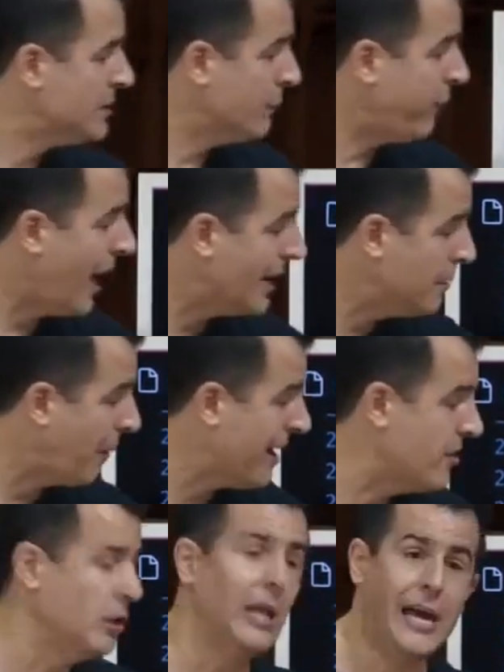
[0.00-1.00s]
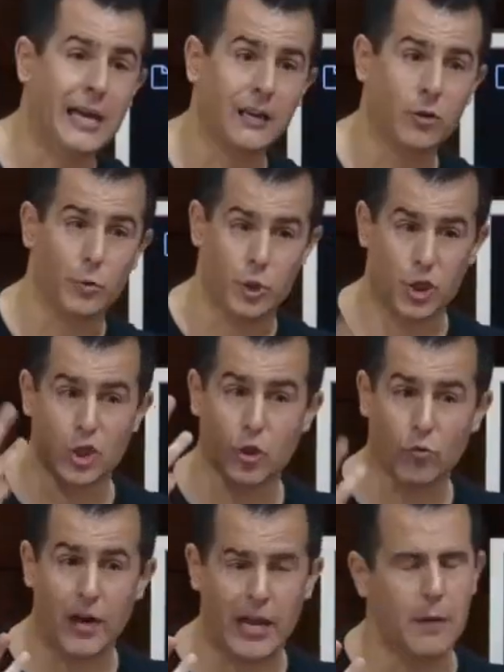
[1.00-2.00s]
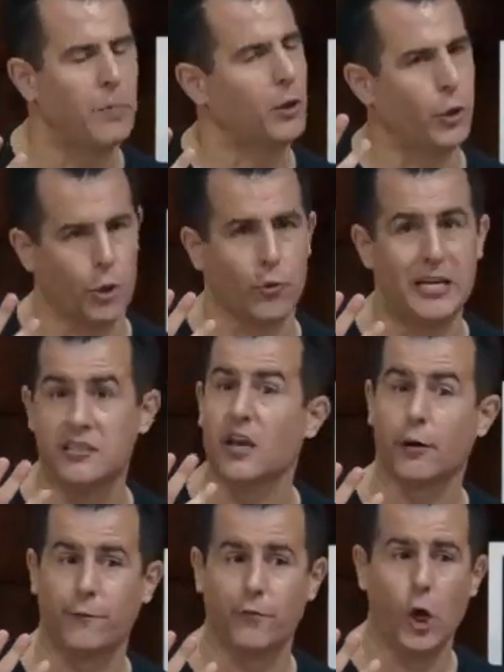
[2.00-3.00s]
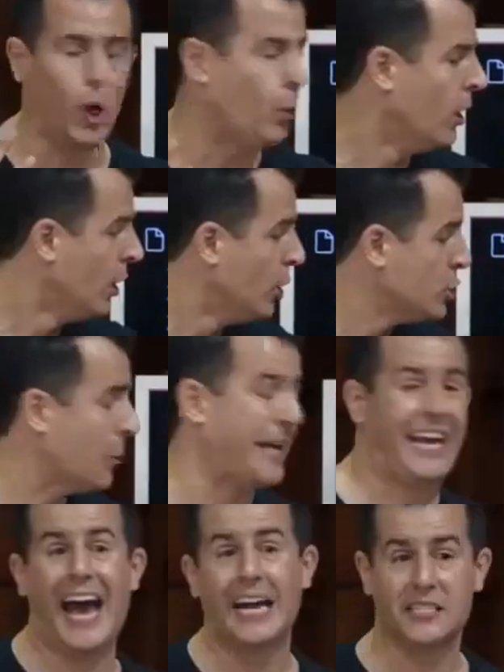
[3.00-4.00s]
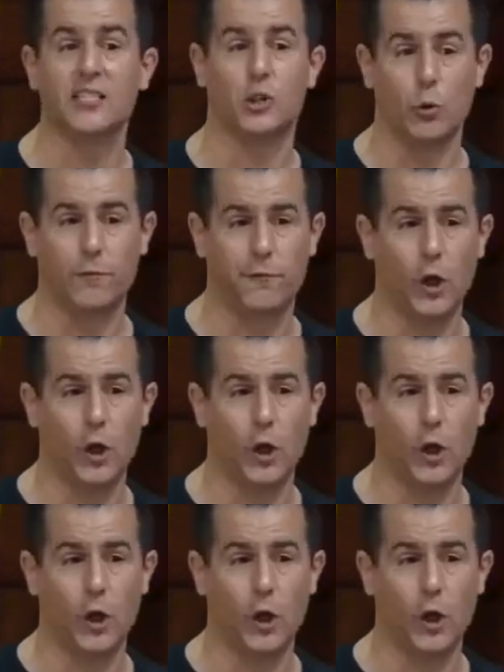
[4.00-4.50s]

divided by the length, which is 3. But 3 is not a float, so I cast it to a